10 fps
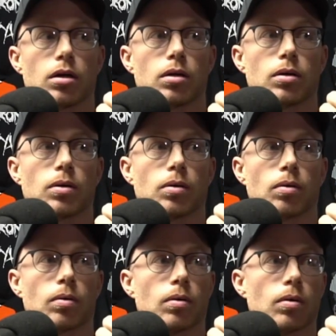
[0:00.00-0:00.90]
The smartest thing
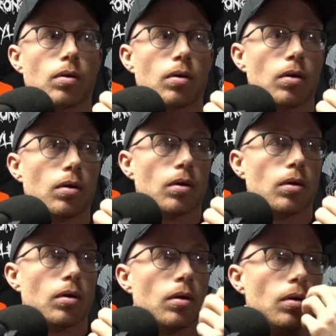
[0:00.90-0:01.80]
he did is he
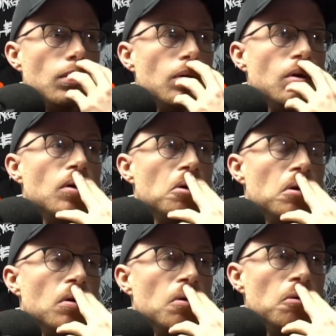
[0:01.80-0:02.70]

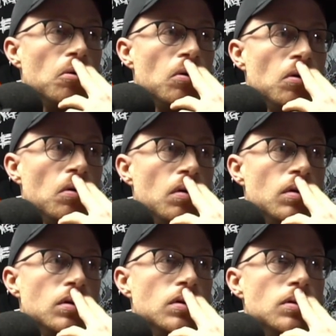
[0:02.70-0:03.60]
said, "Hey, I'll
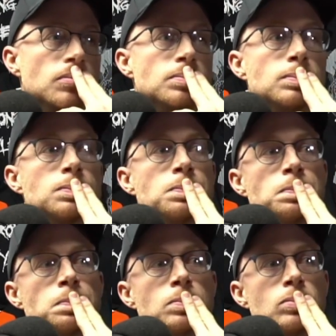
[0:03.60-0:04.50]
drop a part 2
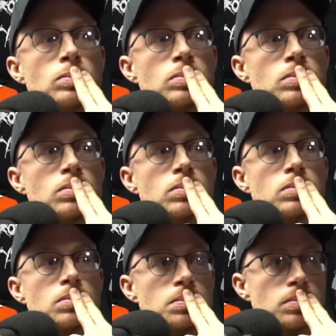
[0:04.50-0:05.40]

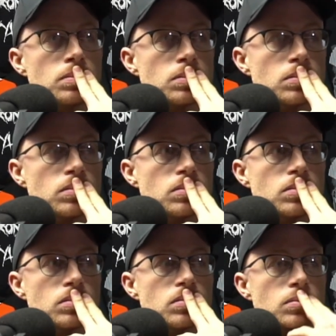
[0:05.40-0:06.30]
whenever you get my
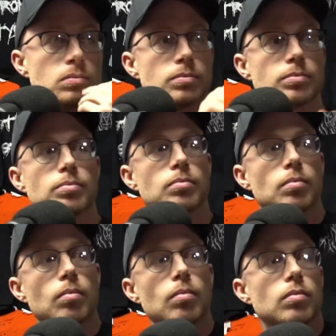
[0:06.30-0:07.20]

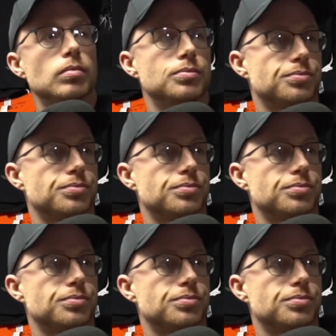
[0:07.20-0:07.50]
following to."